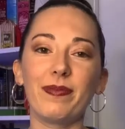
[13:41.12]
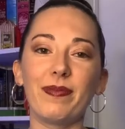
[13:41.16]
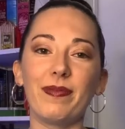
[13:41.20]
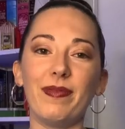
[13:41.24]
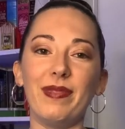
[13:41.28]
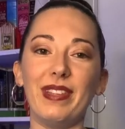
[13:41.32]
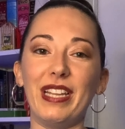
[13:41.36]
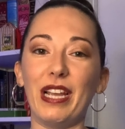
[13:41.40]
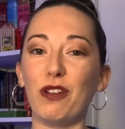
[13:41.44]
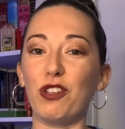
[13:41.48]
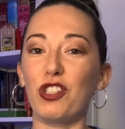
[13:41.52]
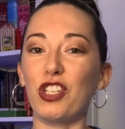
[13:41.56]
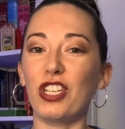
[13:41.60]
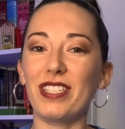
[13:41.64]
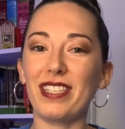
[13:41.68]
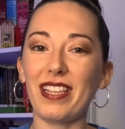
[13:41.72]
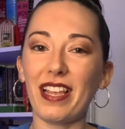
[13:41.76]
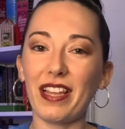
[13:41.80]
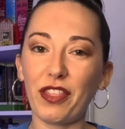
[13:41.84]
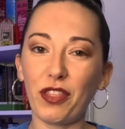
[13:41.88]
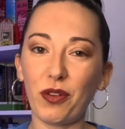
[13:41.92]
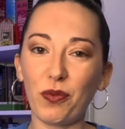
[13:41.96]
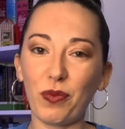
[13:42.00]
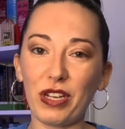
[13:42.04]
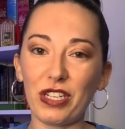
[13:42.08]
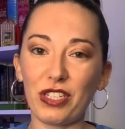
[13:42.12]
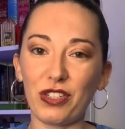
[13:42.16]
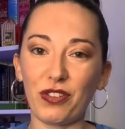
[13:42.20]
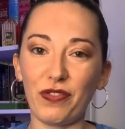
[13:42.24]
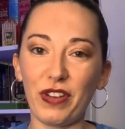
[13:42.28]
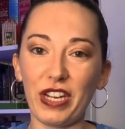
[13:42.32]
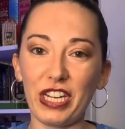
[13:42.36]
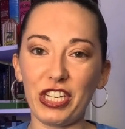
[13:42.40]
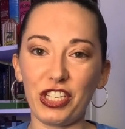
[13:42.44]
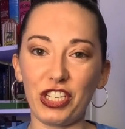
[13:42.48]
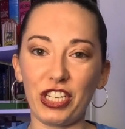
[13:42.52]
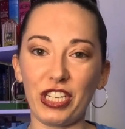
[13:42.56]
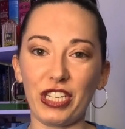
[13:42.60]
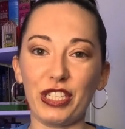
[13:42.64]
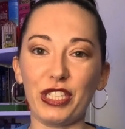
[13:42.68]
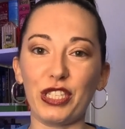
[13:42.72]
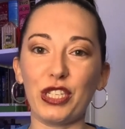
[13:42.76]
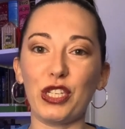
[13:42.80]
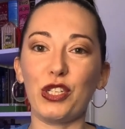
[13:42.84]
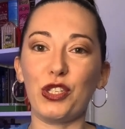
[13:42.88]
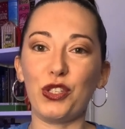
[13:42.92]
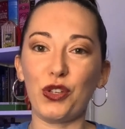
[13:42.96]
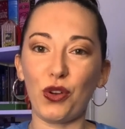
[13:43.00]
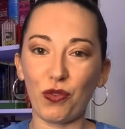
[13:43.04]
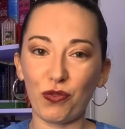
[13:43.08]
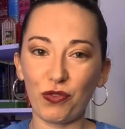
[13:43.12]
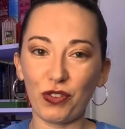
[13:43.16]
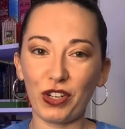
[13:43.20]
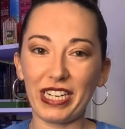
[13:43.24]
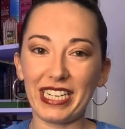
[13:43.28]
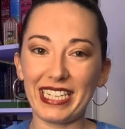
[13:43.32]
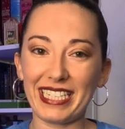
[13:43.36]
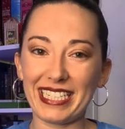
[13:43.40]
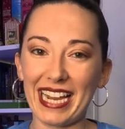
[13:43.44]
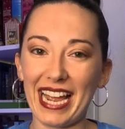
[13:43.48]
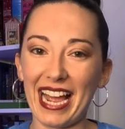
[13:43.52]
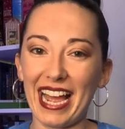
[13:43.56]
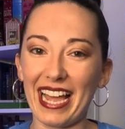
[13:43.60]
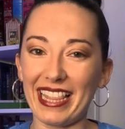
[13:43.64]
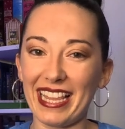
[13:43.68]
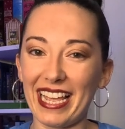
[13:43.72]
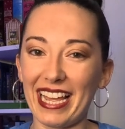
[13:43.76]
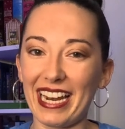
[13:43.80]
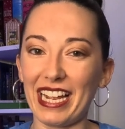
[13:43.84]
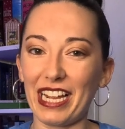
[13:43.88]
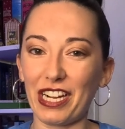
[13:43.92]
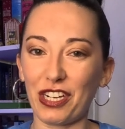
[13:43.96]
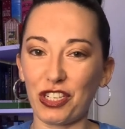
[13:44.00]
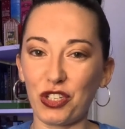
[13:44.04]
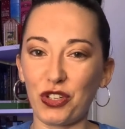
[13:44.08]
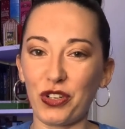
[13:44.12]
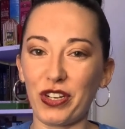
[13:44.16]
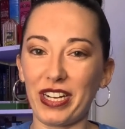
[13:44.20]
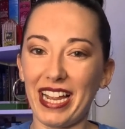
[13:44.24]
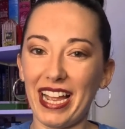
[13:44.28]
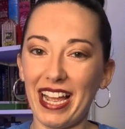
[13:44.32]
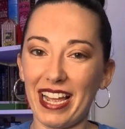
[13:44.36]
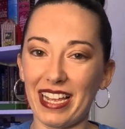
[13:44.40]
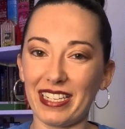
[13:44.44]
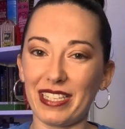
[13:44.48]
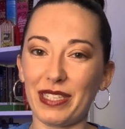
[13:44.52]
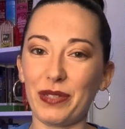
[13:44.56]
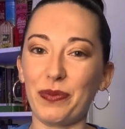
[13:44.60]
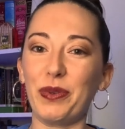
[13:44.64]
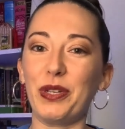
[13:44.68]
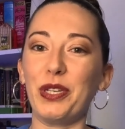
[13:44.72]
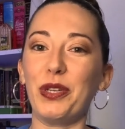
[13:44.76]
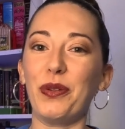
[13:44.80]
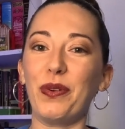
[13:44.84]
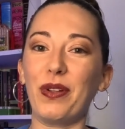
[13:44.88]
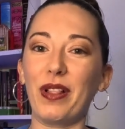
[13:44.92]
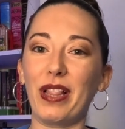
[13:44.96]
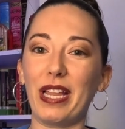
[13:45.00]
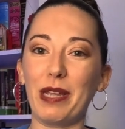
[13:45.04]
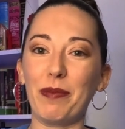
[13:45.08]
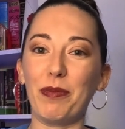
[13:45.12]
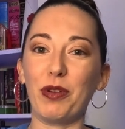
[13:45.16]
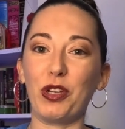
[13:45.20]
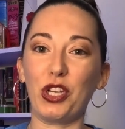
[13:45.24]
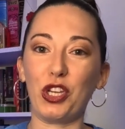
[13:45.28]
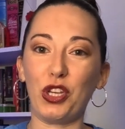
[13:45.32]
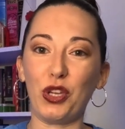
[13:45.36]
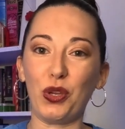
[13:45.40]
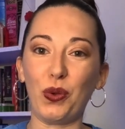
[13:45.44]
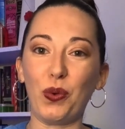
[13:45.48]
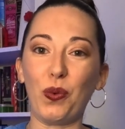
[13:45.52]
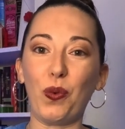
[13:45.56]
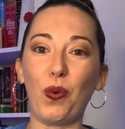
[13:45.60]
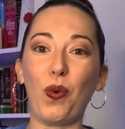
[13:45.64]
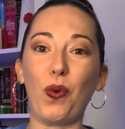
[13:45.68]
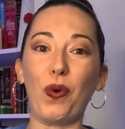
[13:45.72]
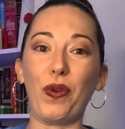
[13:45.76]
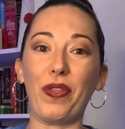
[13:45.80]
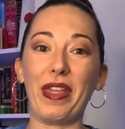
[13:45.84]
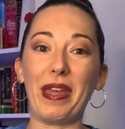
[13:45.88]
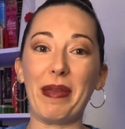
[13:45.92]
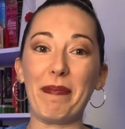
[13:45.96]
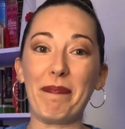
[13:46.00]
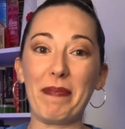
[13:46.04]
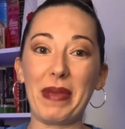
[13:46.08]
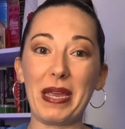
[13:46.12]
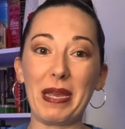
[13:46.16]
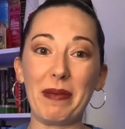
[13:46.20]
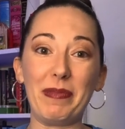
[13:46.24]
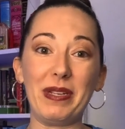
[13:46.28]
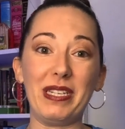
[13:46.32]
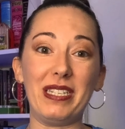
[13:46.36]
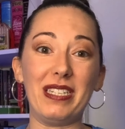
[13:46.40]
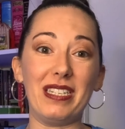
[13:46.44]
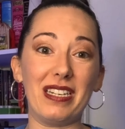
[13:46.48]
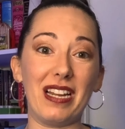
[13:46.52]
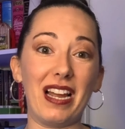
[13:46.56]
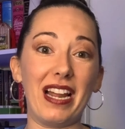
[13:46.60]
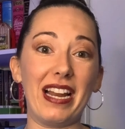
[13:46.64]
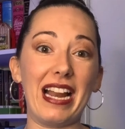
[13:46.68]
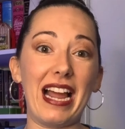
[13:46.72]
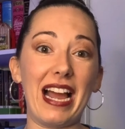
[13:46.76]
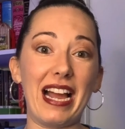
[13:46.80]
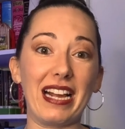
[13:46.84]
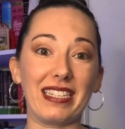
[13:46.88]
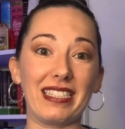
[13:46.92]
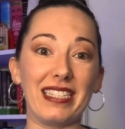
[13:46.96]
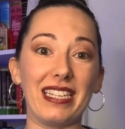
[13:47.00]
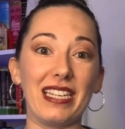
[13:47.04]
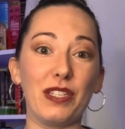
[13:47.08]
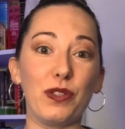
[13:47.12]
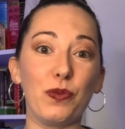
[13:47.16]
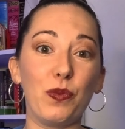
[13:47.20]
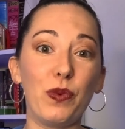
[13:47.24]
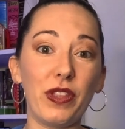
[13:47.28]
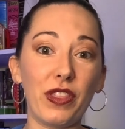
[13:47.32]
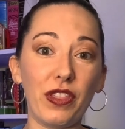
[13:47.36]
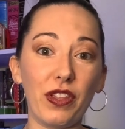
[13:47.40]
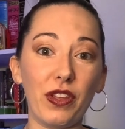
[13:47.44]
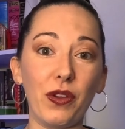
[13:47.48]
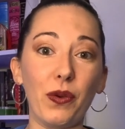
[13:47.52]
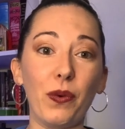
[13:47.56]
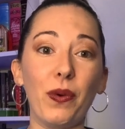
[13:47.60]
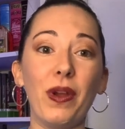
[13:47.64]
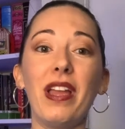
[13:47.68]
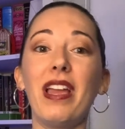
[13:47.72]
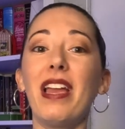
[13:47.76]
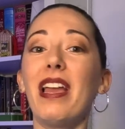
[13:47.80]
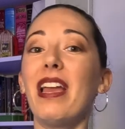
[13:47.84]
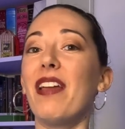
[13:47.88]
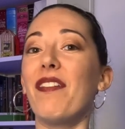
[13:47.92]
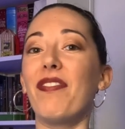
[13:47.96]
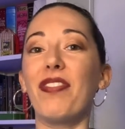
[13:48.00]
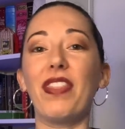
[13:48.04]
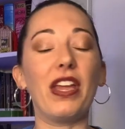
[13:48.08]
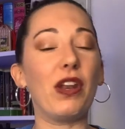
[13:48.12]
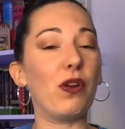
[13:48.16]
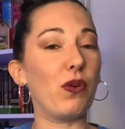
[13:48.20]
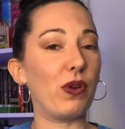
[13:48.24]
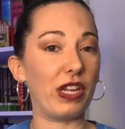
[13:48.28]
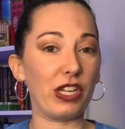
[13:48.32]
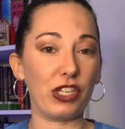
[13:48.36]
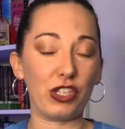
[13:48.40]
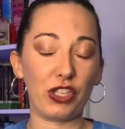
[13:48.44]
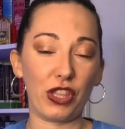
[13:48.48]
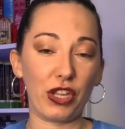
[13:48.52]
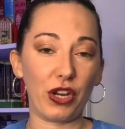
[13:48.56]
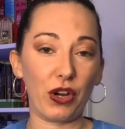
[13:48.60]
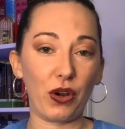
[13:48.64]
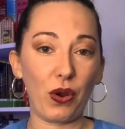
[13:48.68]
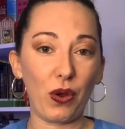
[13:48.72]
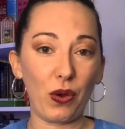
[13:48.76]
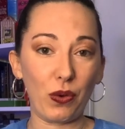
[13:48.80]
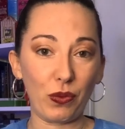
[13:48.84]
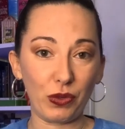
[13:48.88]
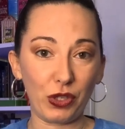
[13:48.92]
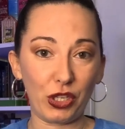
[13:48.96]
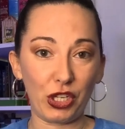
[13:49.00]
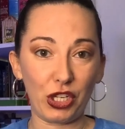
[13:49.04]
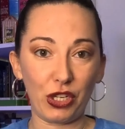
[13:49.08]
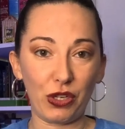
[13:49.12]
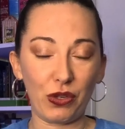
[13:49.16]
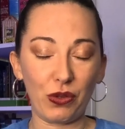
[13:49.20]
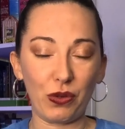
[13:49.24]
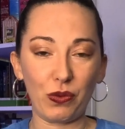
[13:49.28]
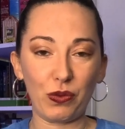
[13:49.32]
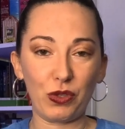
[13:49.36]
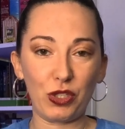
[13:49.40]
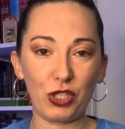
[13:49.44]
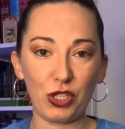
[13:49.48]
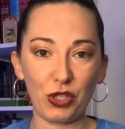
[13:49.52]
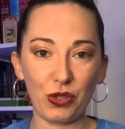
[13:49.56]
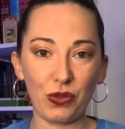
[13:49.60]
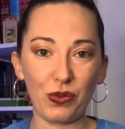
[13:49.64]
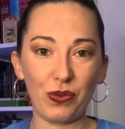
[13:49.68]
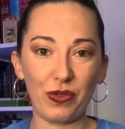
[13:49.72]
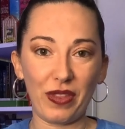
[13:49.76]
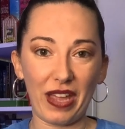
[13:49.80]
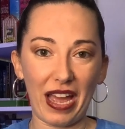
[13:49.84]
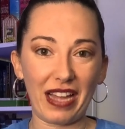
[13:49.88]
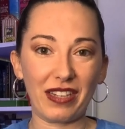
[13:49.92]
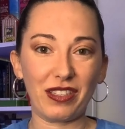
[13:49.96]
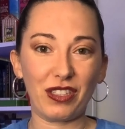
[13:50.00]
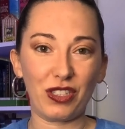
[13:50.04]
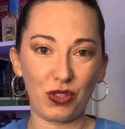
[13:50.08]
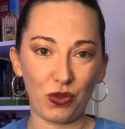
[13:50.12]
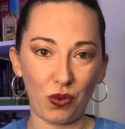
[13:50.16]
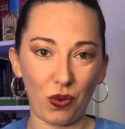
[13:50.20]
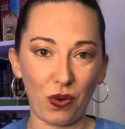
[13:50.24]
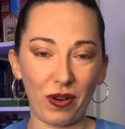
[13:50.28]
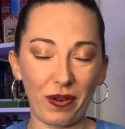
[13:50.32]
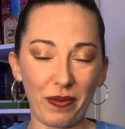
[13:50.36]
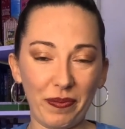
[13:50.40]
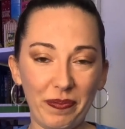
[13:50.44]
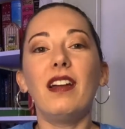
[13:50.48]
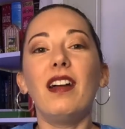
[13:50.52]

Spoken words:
Now, just like the reservations, don't forget to add that extra guest when you claim a queue, or they may be denied access with you if they don't get their own queue to that store.